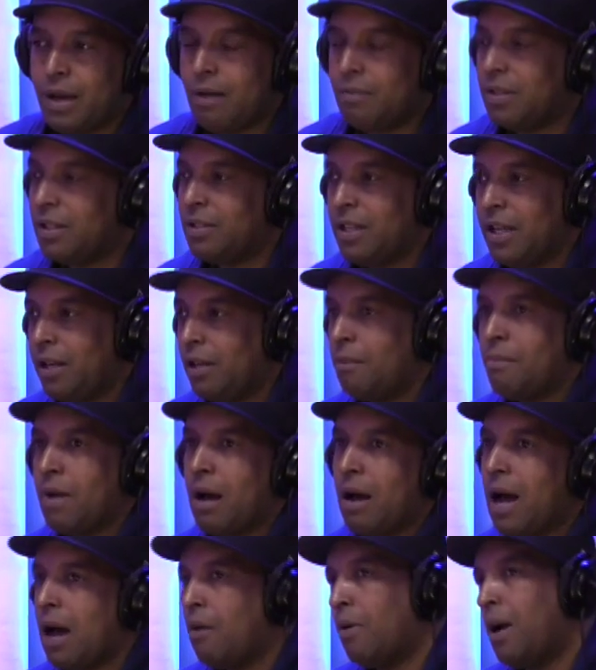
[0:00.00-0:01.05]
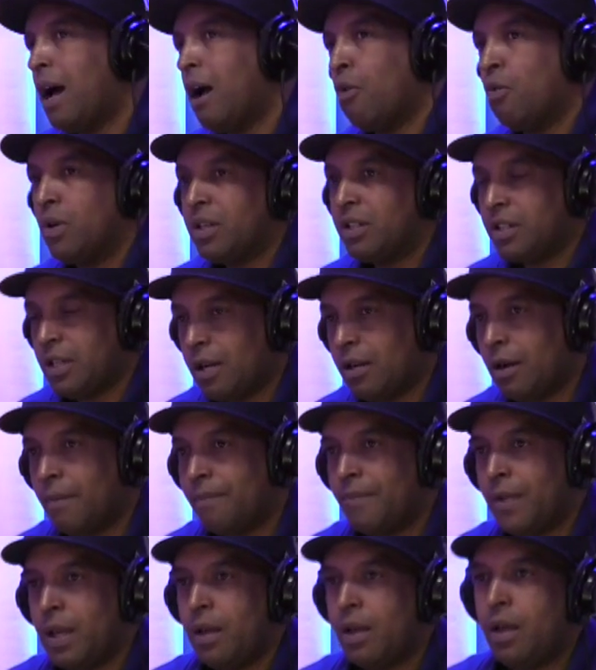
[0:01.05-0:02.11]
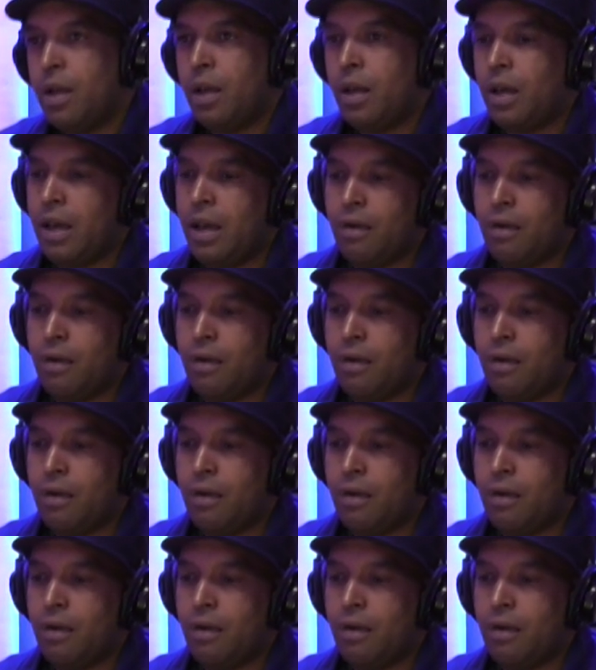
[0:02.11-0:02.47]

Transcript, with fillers: I was just thinking about how how we're set up, mm-hmm.